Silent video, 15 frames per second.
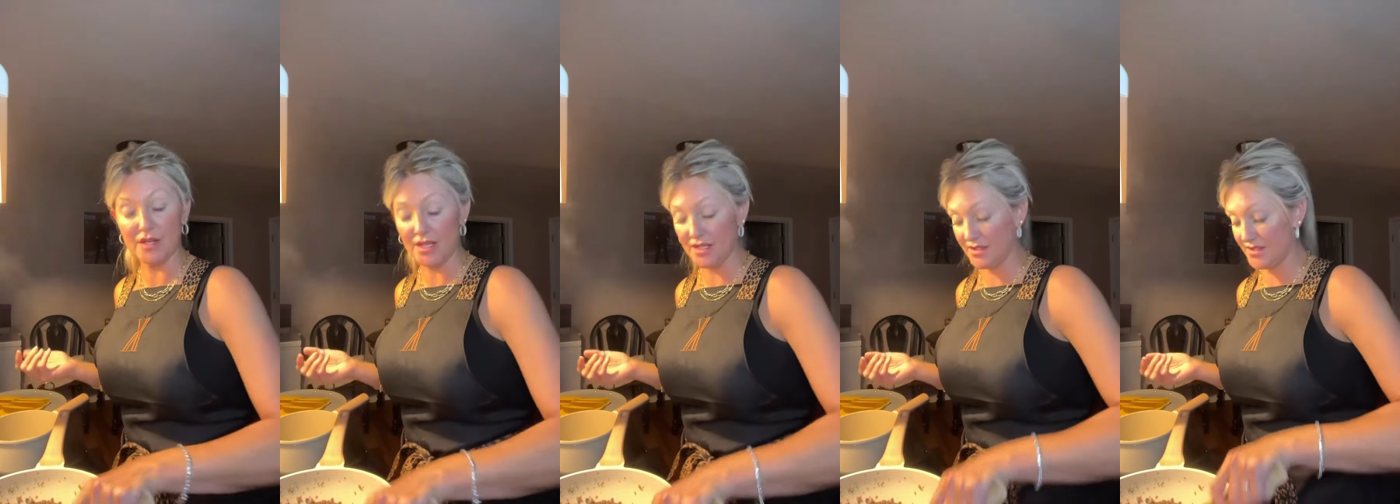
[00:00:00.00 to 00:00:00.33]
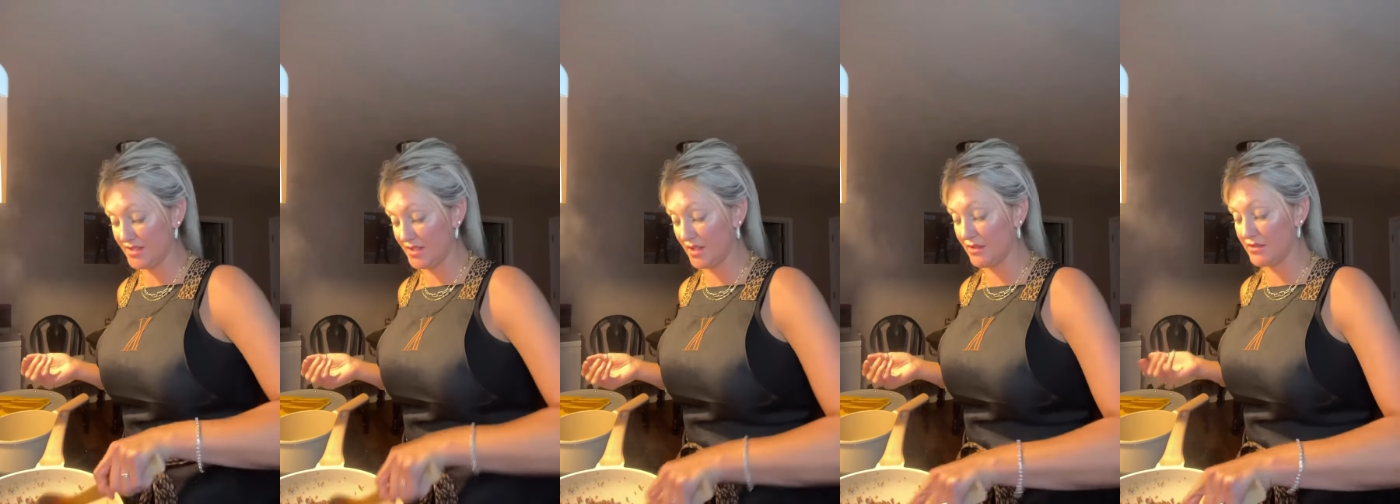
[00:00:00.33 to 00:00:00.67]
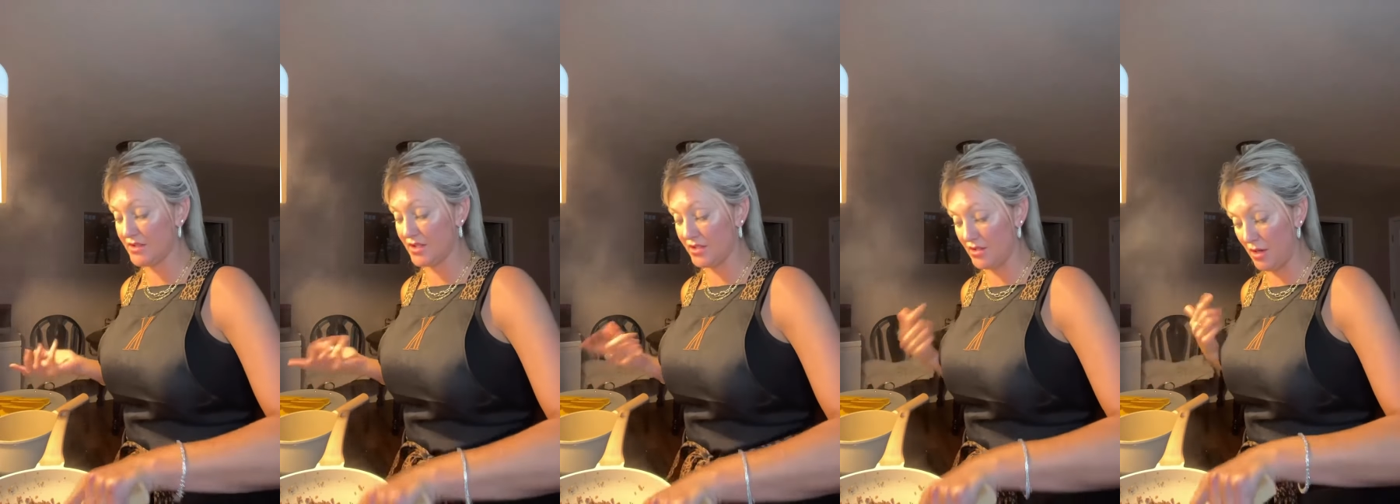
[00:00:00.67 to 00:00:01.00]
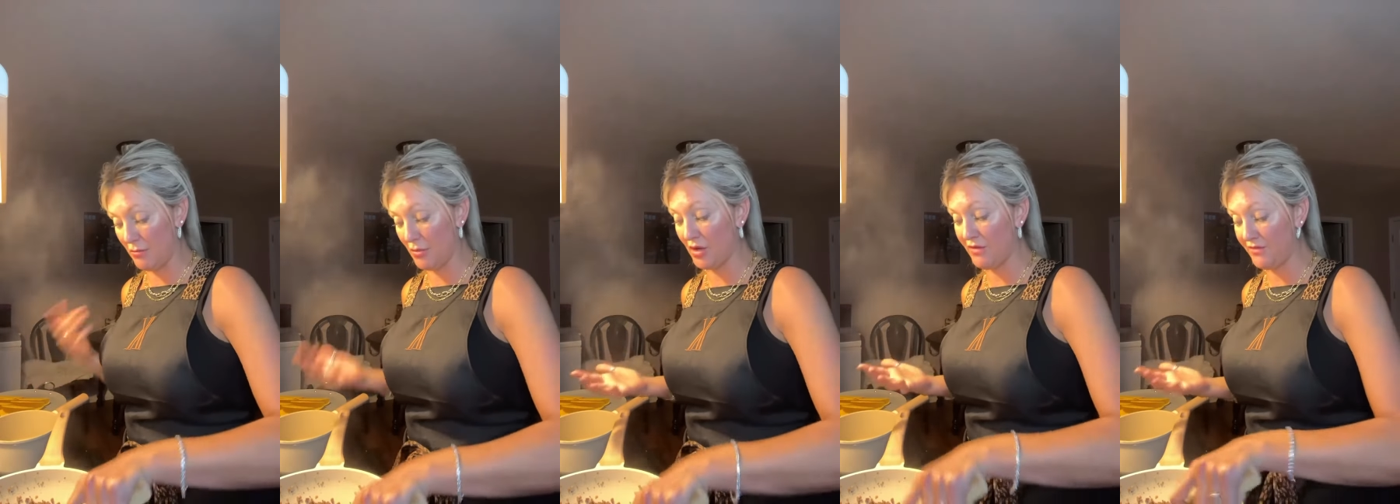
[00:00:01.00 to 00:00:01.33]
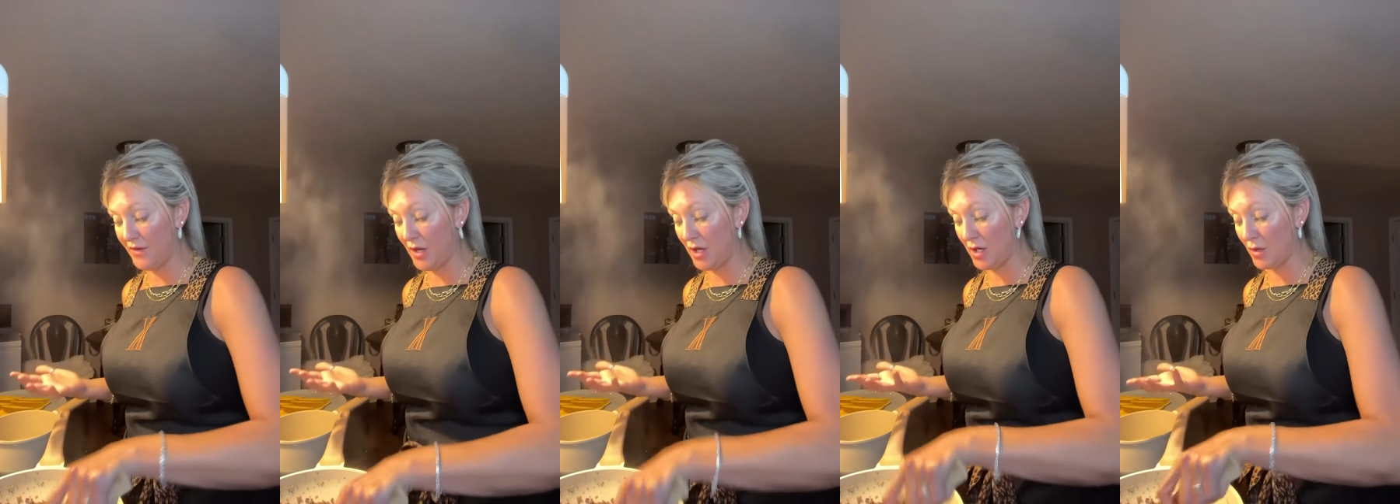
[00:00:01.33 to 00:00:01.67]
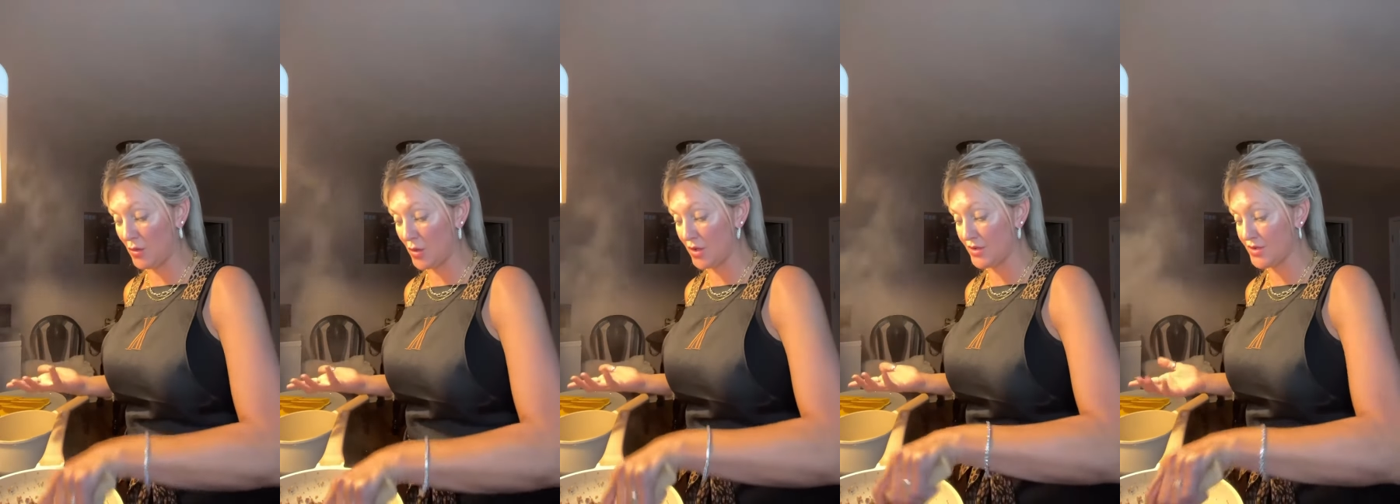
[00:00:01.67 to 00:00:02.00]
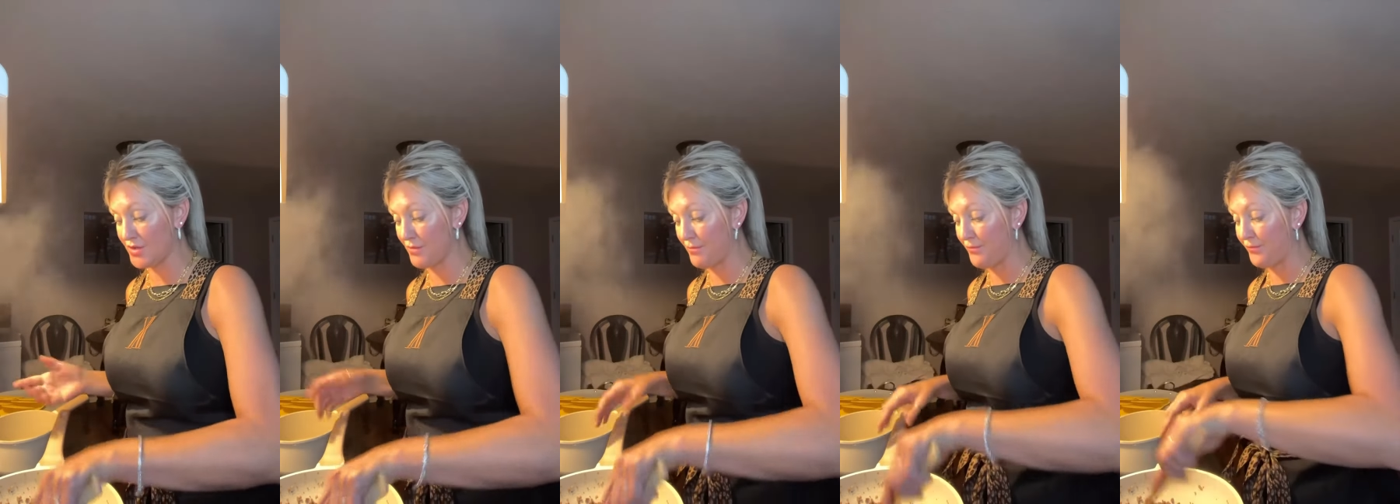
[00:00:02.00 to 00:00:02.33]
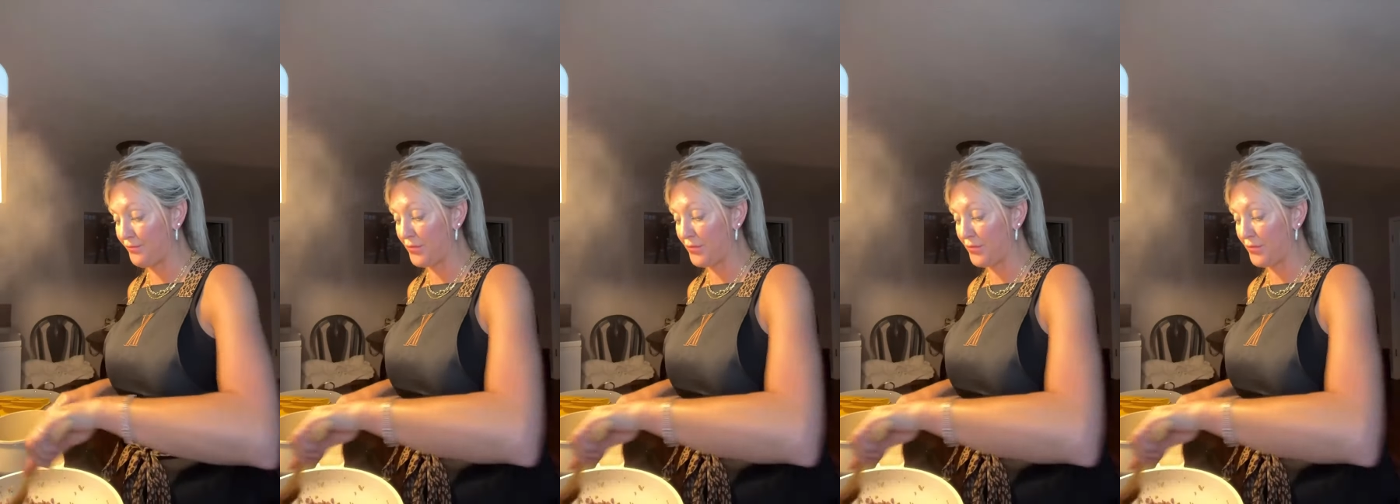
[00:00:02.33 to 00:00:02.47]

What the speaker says: is the number of followers.